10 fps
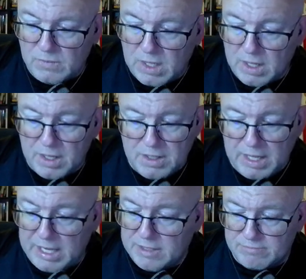on
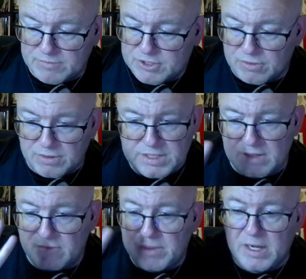a certain
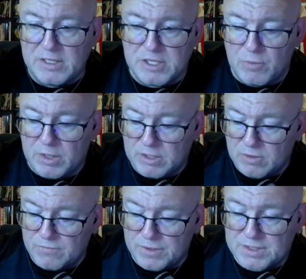set of paintings that you want to
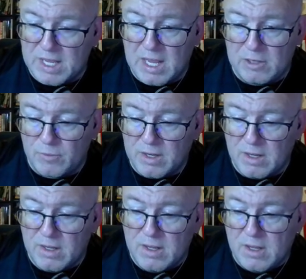do for this gallery
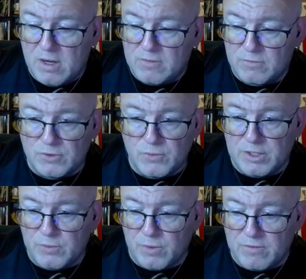for
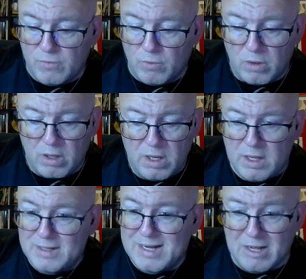2024,
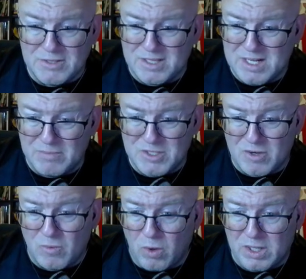now's the time to
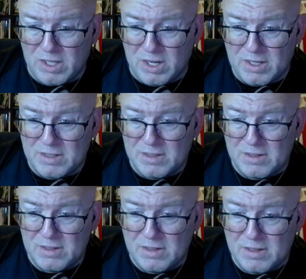start working on it.
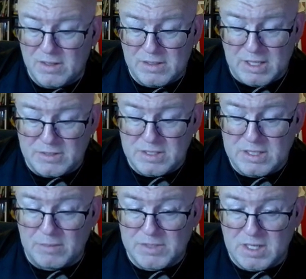Now's the
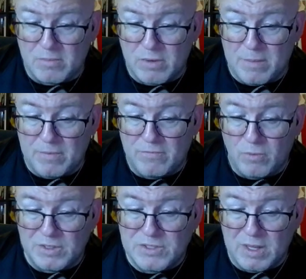time to start prepping
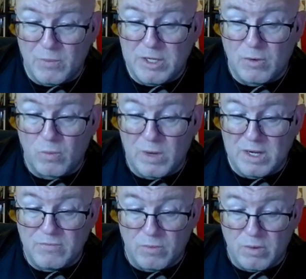for it so that way you're
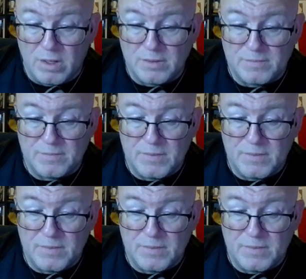ready for it.